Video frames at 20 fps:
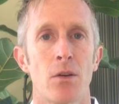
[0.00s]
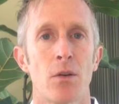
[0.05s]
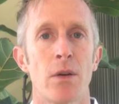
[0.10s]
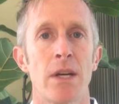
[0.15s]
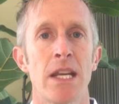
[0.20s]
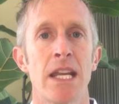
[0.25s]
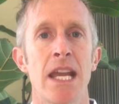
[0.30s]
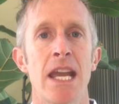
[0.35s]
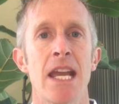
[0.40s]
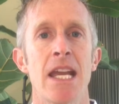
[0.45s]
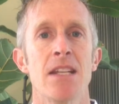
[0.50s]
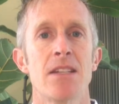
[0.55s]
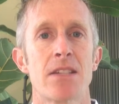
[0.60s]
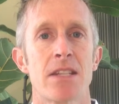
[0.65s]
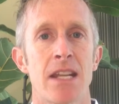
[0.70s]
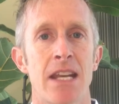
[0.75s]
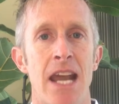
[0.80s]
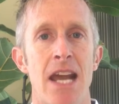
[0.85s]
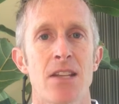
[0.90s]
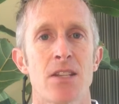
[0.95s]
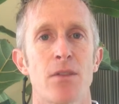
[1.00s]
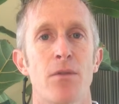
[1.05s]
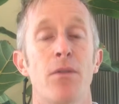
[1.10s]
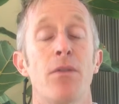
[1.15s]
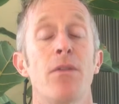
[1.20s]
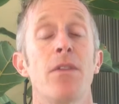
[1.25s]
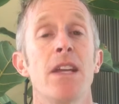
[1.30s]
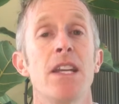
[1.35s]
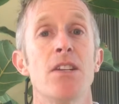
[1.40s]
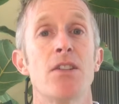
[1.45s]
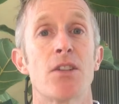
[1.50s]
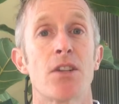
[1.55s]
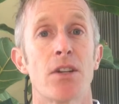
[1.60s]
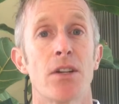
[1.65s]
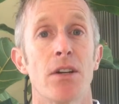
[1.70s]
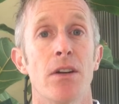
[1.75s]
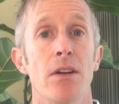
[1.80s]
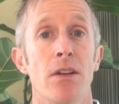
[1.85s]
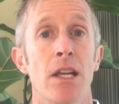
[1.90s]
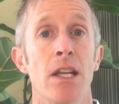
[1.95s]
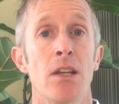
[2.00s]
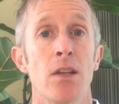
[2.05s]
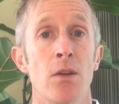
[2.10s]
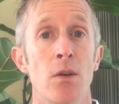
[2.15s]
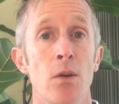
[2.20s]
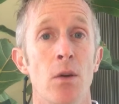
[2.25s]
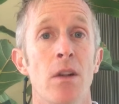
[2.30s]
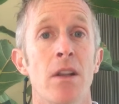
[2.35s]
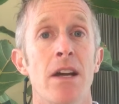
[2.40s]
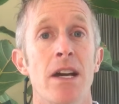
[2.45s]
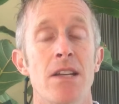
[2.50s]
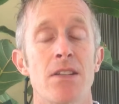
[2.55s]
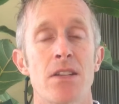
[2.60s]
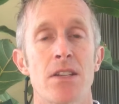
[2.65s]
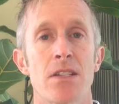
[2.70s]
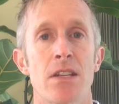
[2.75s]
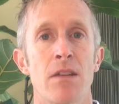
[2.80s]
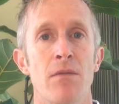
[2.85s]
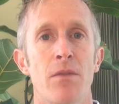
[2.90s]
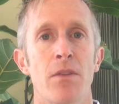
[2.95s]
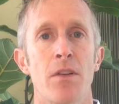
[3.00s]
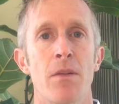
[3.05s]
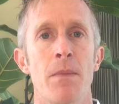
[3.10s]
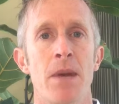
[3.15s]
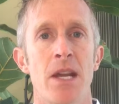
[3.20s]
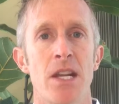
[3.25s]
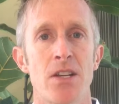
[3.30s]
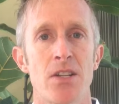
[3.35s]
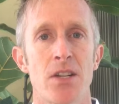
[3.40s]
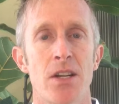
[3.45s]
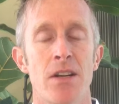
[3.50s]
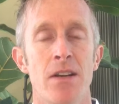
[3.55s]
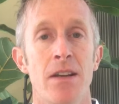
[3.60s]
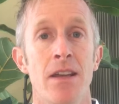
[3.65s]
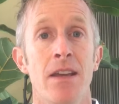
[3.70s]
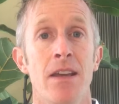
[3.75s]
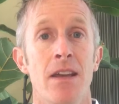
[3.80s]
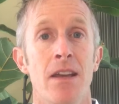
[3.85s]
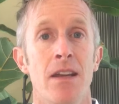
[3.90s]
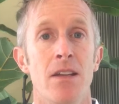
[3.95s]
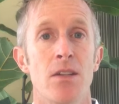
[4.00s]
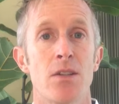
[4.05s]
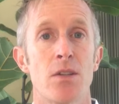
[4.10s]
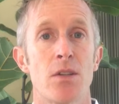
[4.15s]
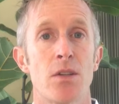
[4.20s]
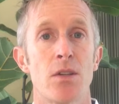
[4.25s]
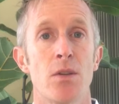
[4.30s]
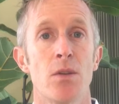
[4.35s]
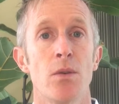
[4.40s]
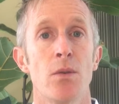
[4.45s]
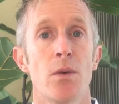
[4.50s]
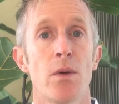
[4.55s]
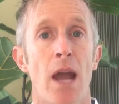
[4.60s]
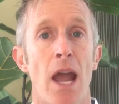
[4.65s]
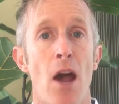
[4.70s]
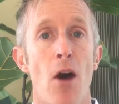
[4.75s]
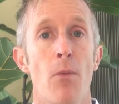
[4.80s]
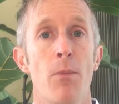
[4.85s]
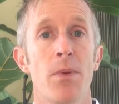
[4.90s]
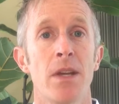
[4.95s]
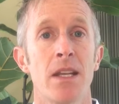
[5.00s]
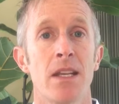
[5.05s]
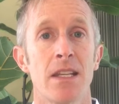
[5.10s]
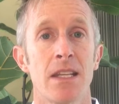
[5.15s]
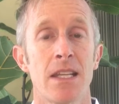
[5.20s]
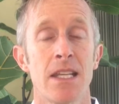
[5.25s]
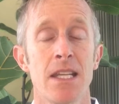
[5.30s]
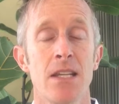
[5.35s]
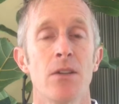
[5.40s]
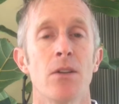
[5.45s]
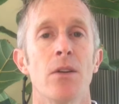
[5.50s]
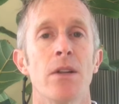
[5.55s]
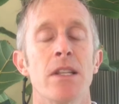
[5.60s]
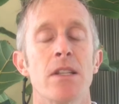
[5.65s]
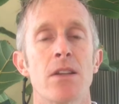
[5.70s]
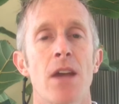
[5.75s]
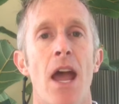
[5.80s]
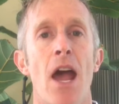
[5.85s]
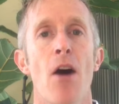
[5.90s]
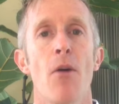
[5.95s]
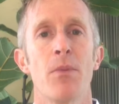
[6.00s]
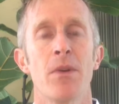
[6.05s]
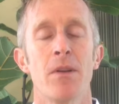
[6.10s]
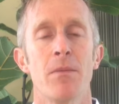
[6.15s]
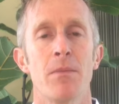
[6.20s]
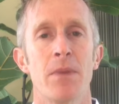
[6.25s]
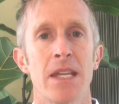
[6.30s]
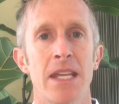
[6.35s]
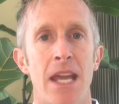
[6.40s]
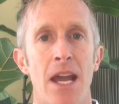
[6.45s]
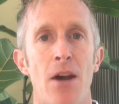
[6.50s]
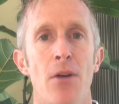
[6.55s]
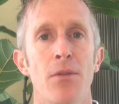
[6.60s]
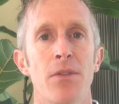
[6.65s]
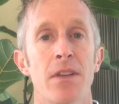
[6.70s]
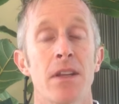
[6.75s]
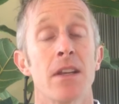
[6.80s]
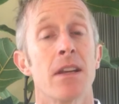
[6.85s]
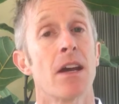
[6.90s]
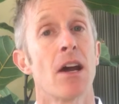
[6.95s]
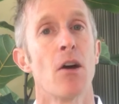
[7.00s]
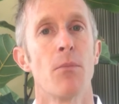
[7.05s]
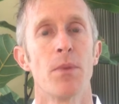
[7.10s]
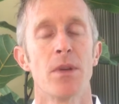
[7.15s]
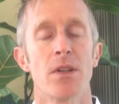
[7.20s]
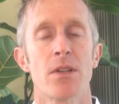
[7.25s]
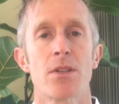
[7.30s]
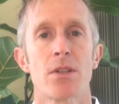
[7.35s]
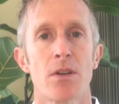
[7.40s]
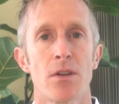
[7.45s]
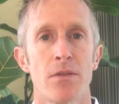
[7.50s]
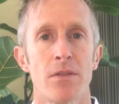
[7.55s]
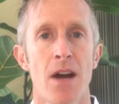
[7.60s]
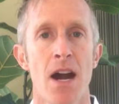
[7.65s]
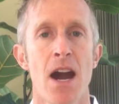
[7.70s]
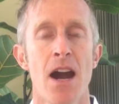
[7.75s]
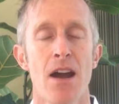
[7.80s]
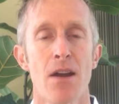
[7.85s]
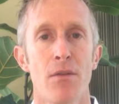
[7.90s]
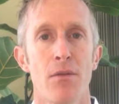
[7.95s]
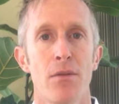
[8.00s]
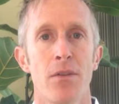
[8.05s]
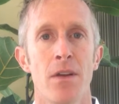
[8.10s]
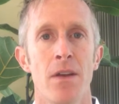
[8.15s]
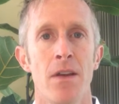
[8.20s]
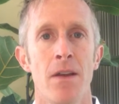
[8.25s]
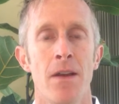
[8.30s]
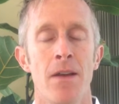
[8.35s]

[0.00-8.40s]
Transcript: it has a feature, it utilizes inflammation to help it heal and to help it be healthy and to help it survive,